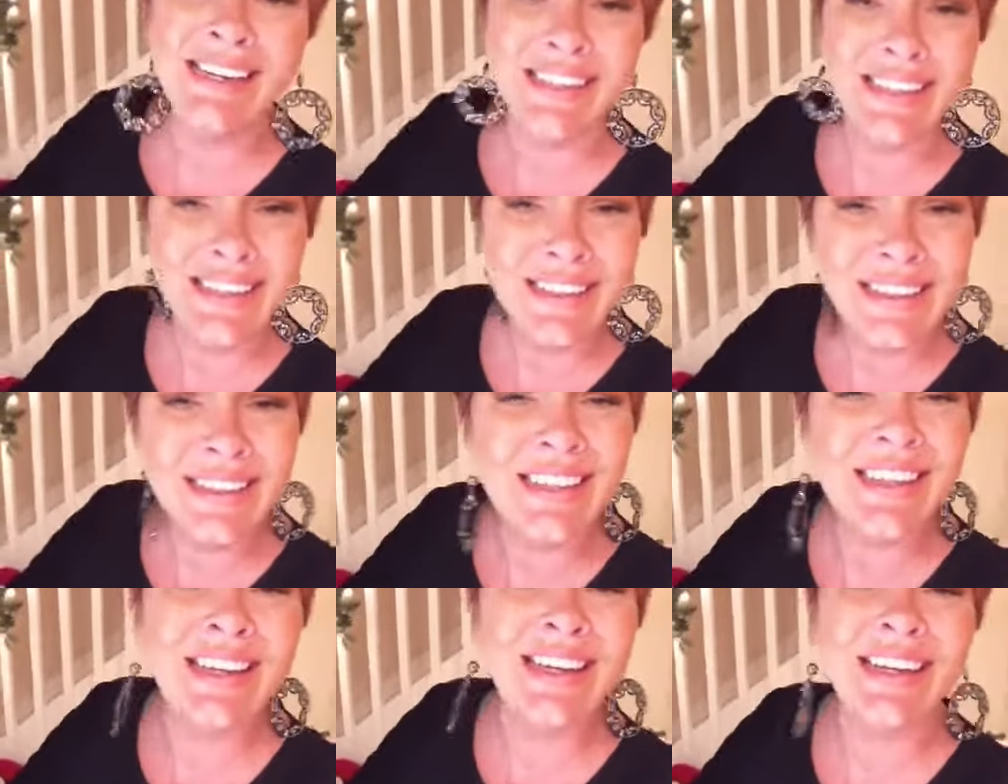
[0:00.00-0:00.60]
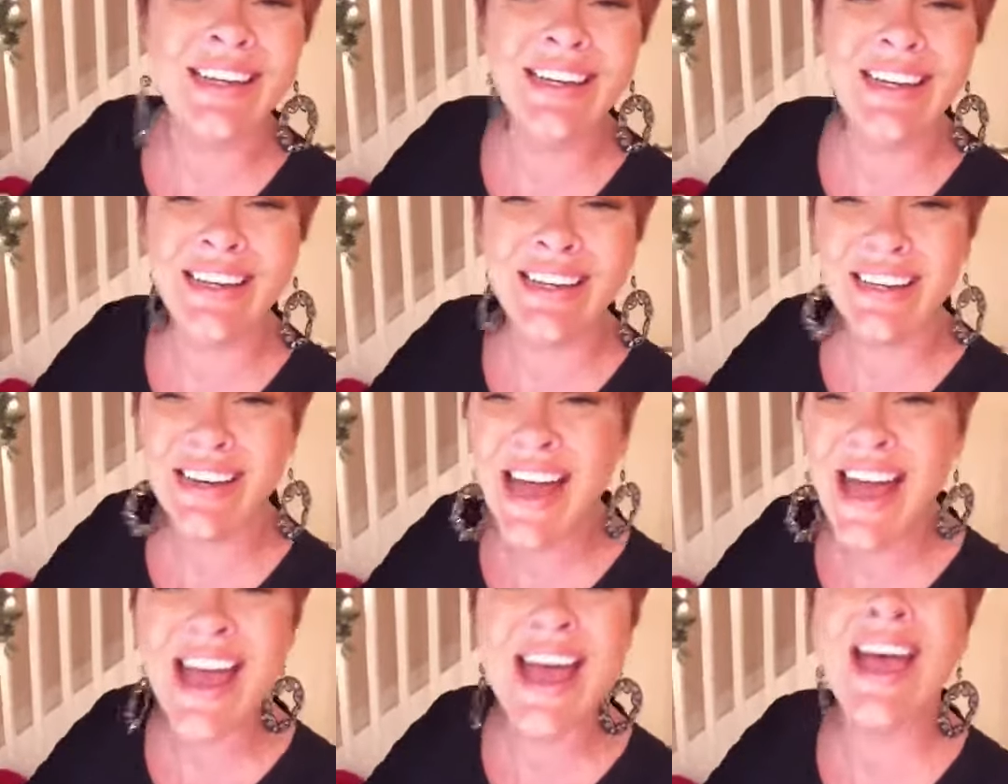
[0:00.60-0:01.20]

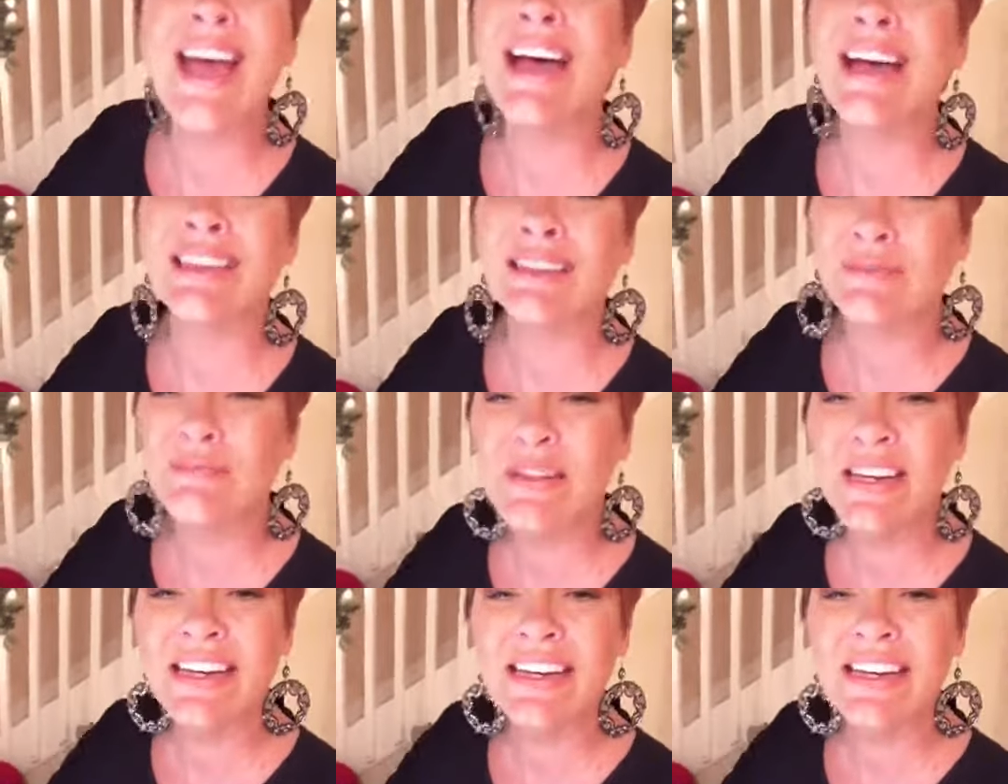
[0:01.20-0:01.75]
leadeth